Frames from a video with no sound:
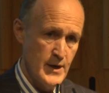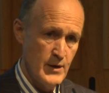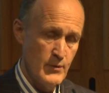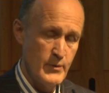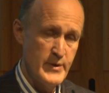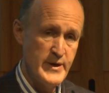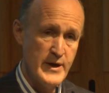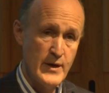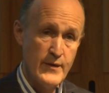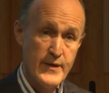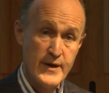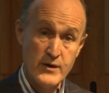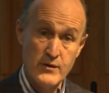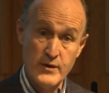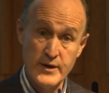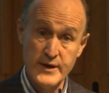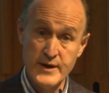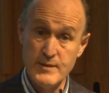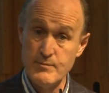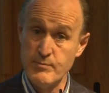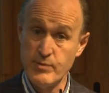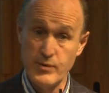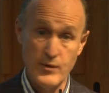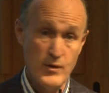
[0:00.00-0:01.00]
We know they're
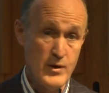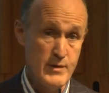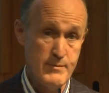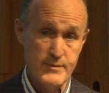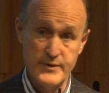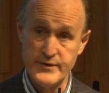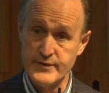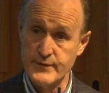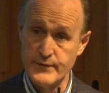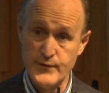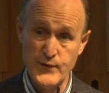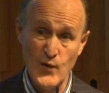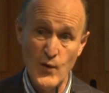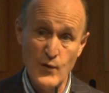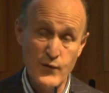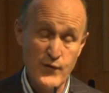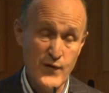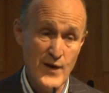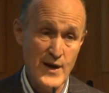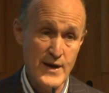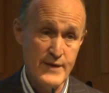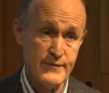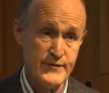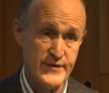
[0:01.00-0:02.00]
growing employment at 4 or
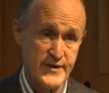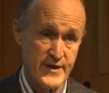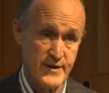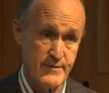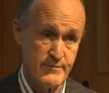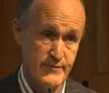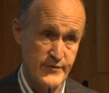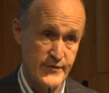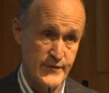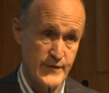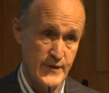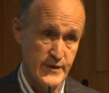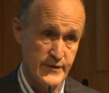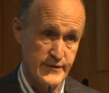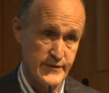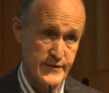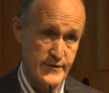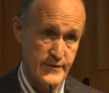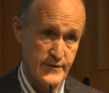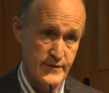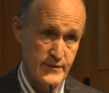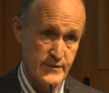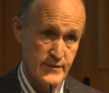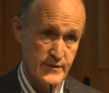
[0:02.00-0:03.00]
5 times
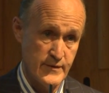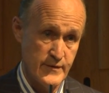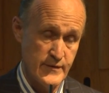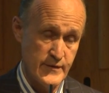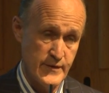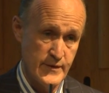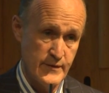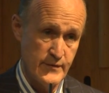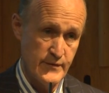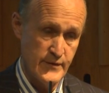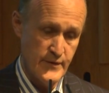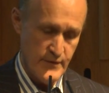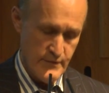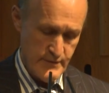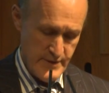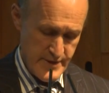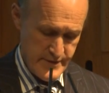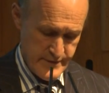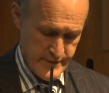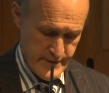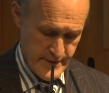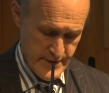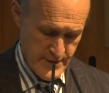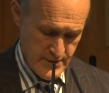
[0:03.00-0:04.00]
faster than the
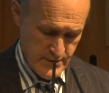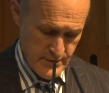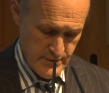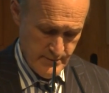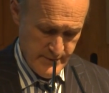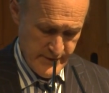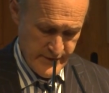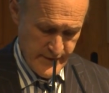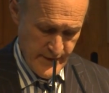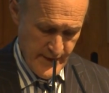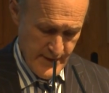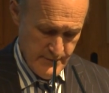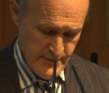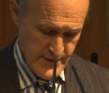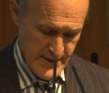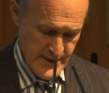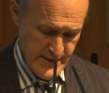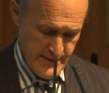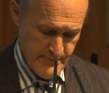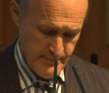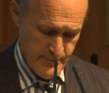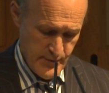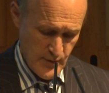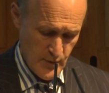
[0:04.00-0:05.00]
rate of the economy, so they're
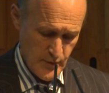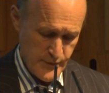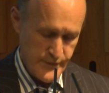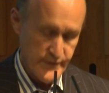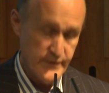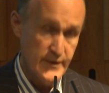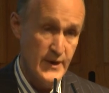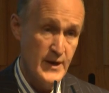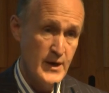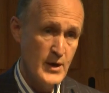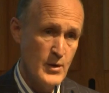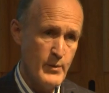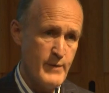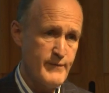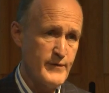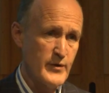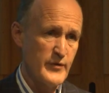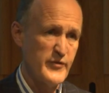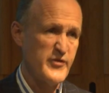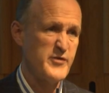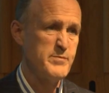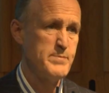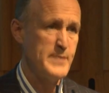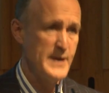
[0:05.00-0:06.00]
really important. We've
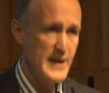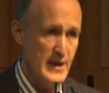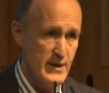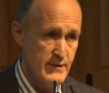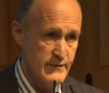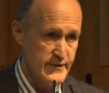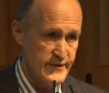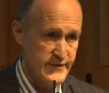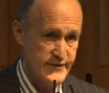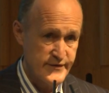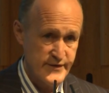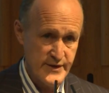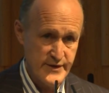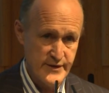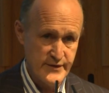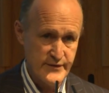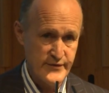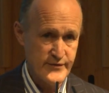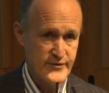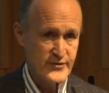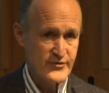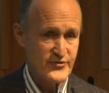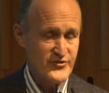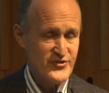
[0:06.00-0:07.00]
got spillover
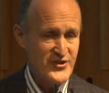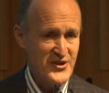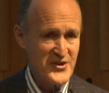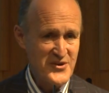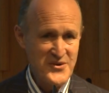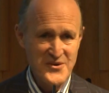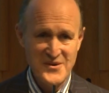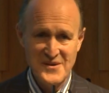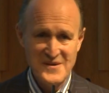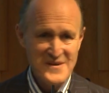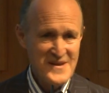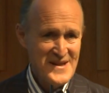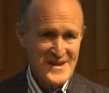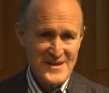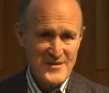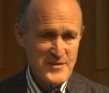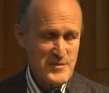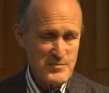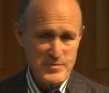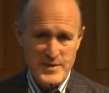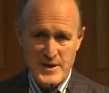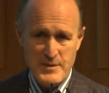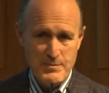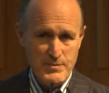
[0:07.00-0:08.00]
studies that show
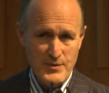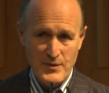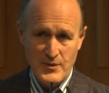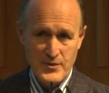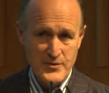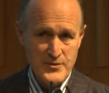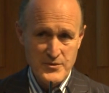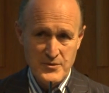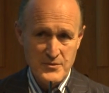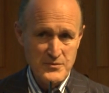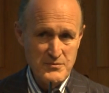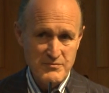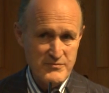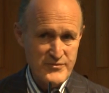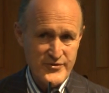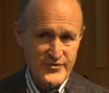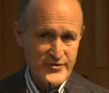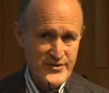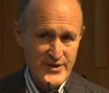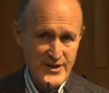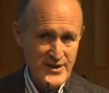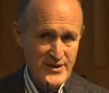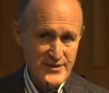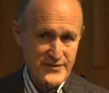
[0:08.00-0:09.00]
that people who
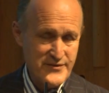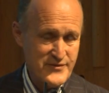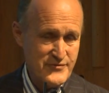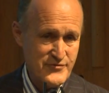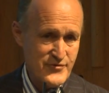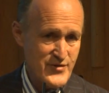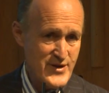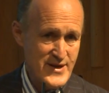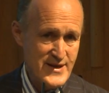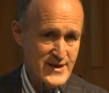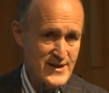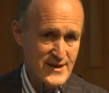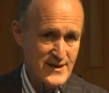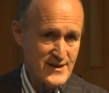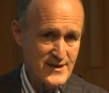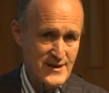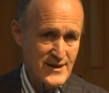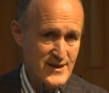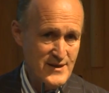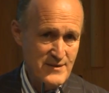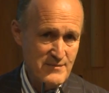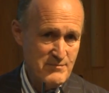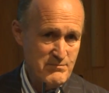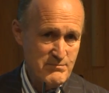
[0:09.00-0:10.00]
start training
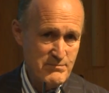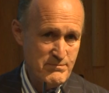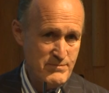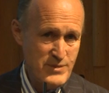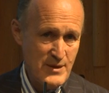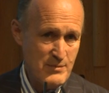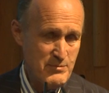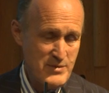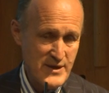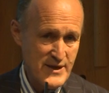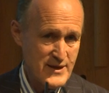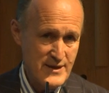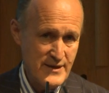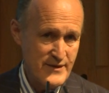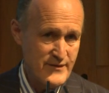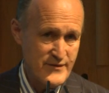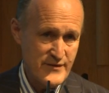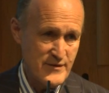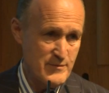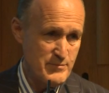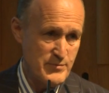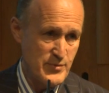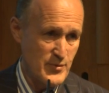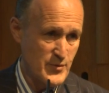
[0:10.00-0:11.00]
in publicly
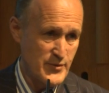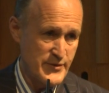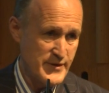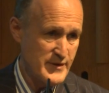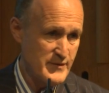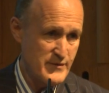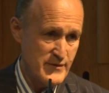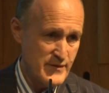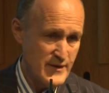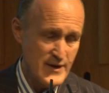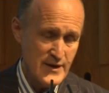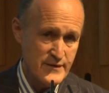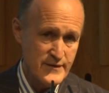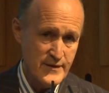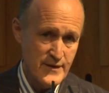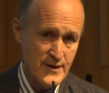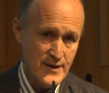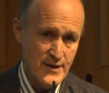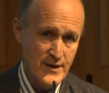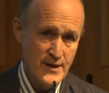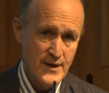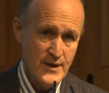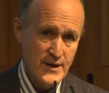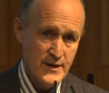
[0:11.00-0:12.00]
supported
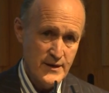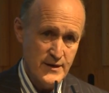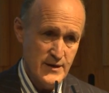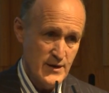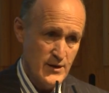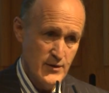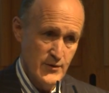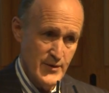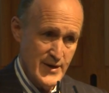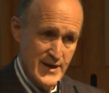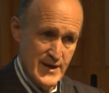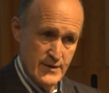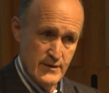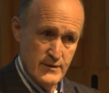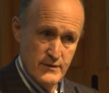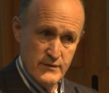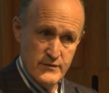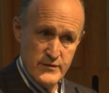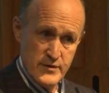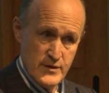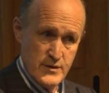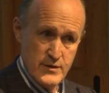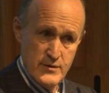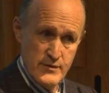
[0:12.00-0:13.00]
theatre go in
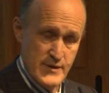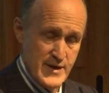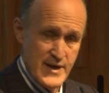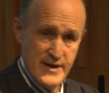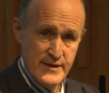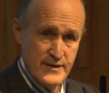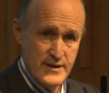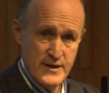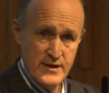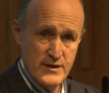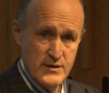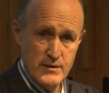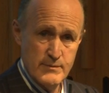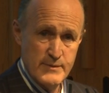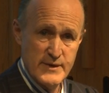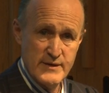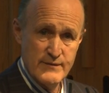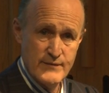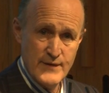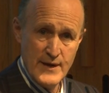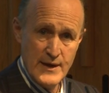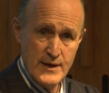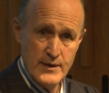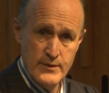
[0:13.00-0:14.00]
to create
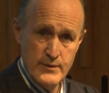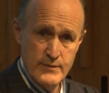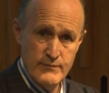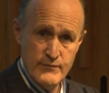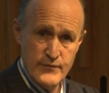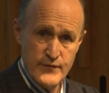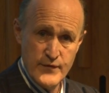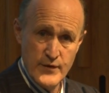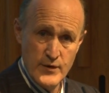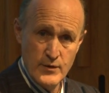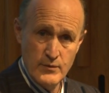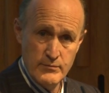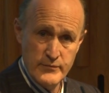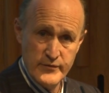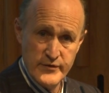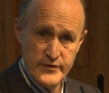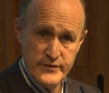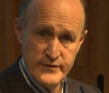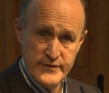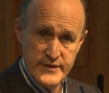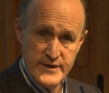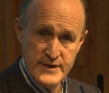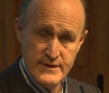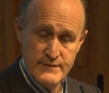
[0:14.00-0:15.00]
economic value in films
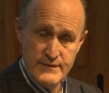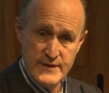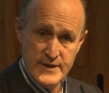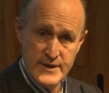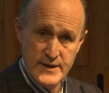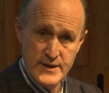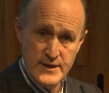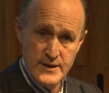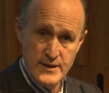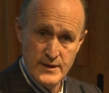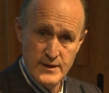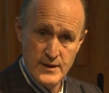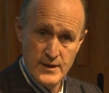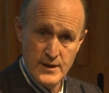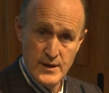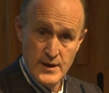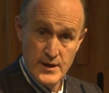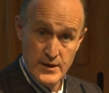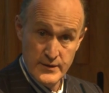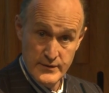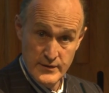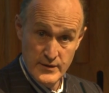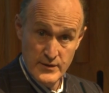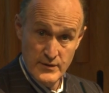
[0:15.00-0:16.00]
and TV
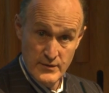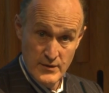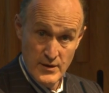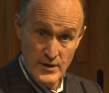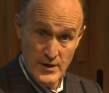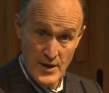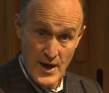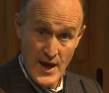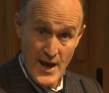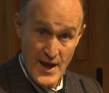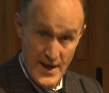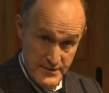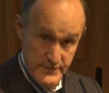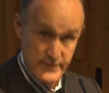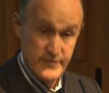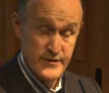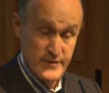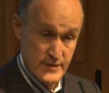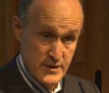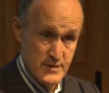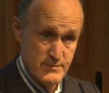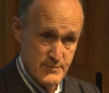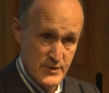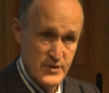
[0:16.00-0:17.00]

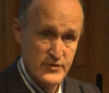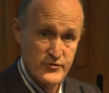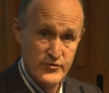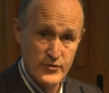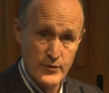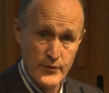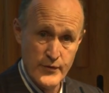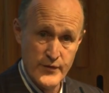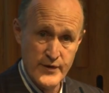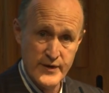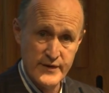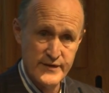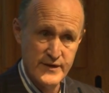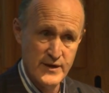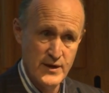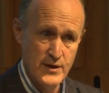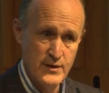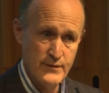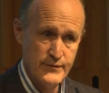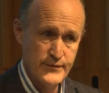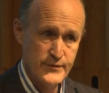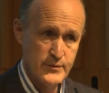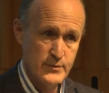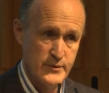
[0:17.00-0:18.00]
and commercial theatre
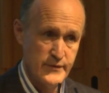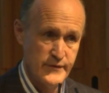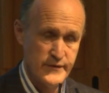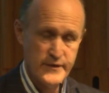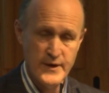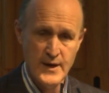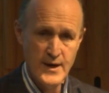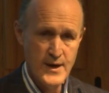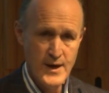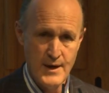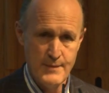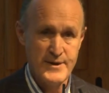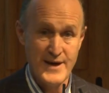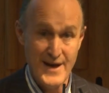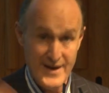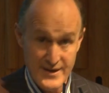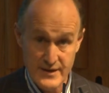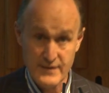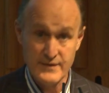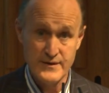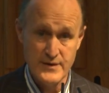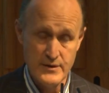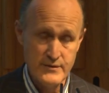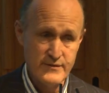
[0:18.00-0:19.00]
afterwards. I mean,
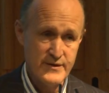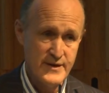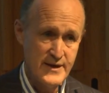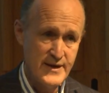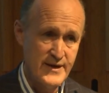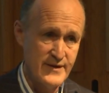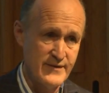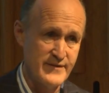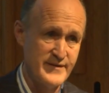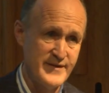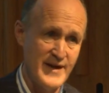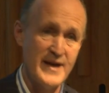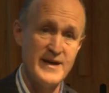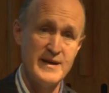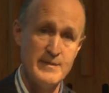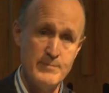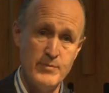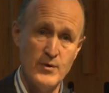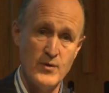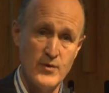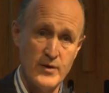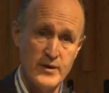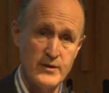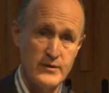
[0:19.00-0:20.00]
anecdotally, it's Danny
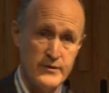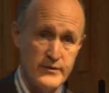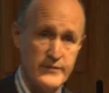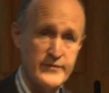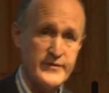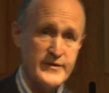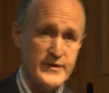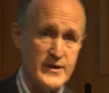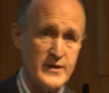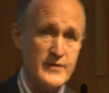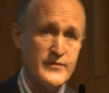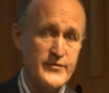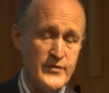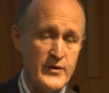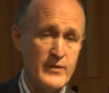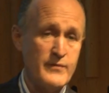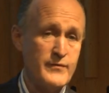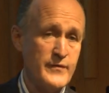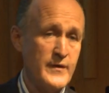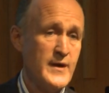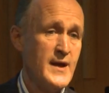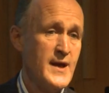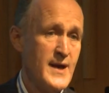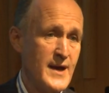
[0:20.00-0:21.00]
Boyle who starts
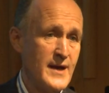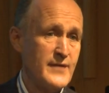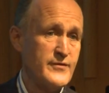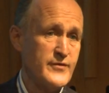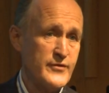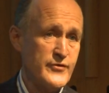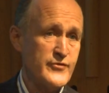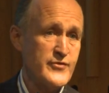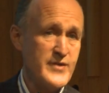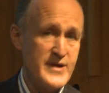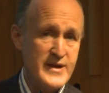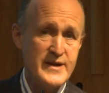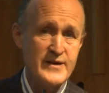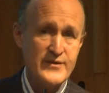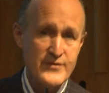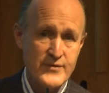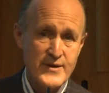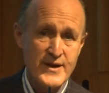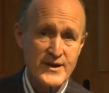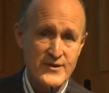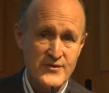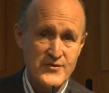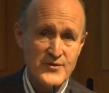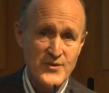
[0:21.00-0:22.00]
off as a trainee
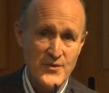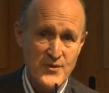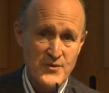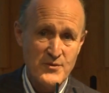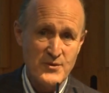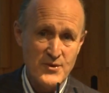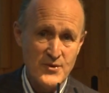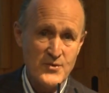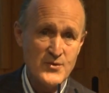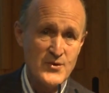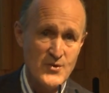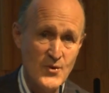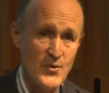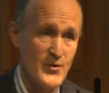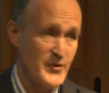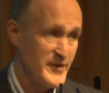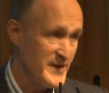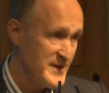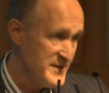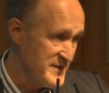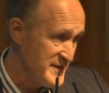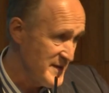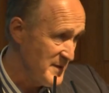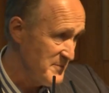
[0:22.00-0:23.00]
director at the Royal Court,
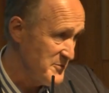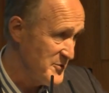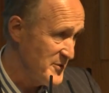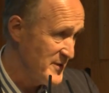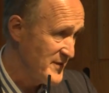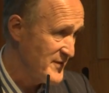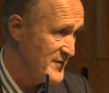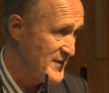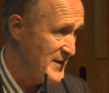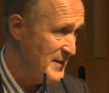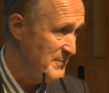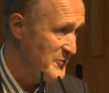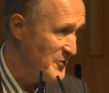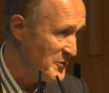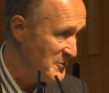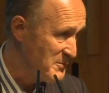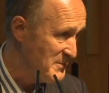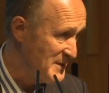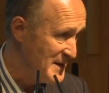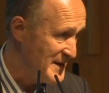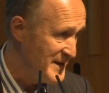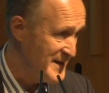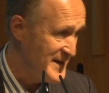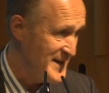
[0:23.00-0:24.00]
ends up doing Slumdog
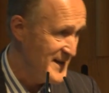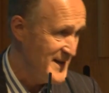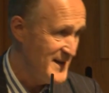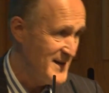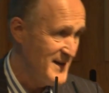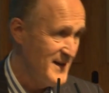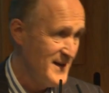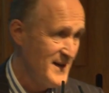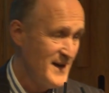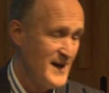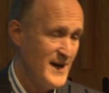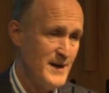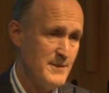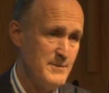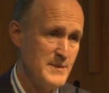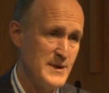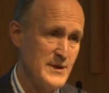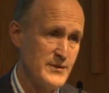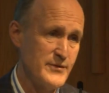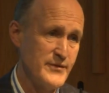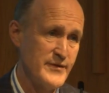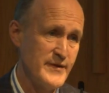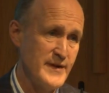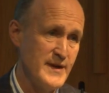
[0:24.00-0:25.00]
Millionaire, a
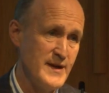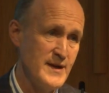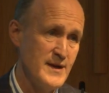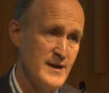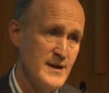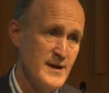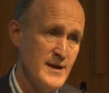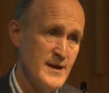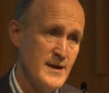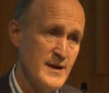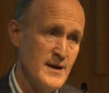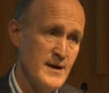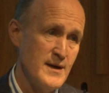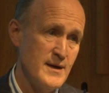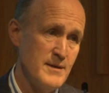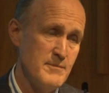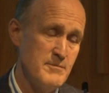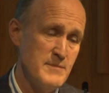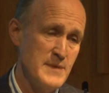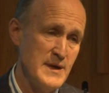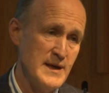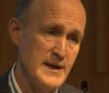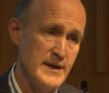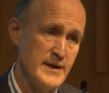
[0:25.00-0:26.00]

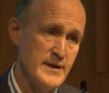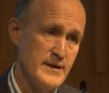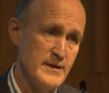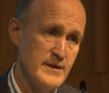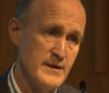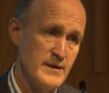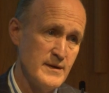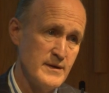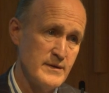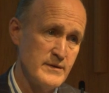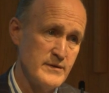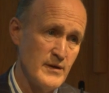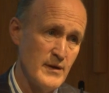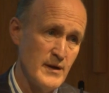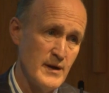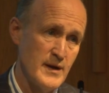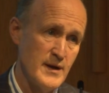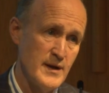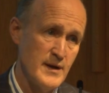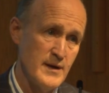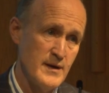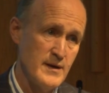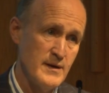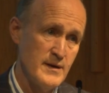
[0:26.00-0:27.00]

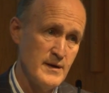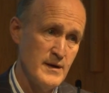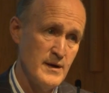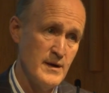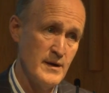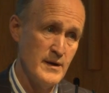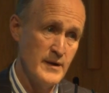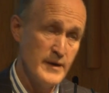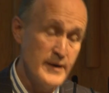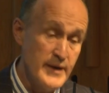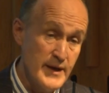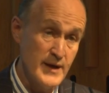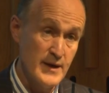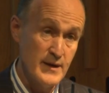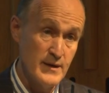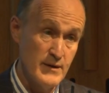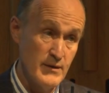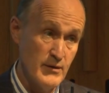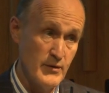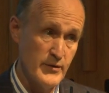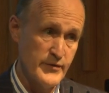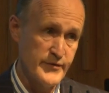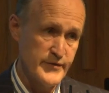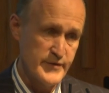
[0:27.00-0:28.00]
multi-million-dollar earning
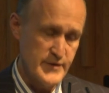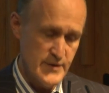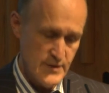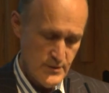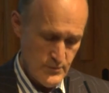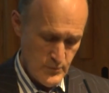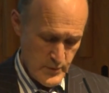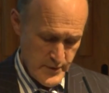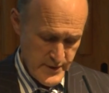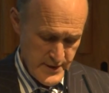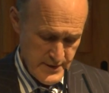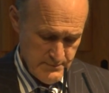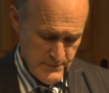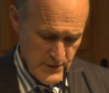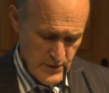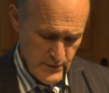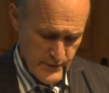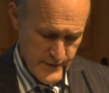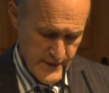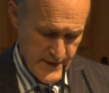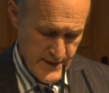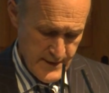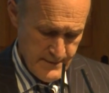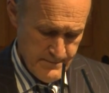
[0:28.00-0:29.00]
Oscar-winning
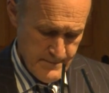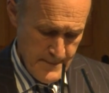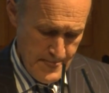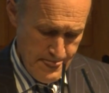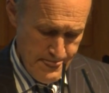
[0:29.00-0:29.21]
movie.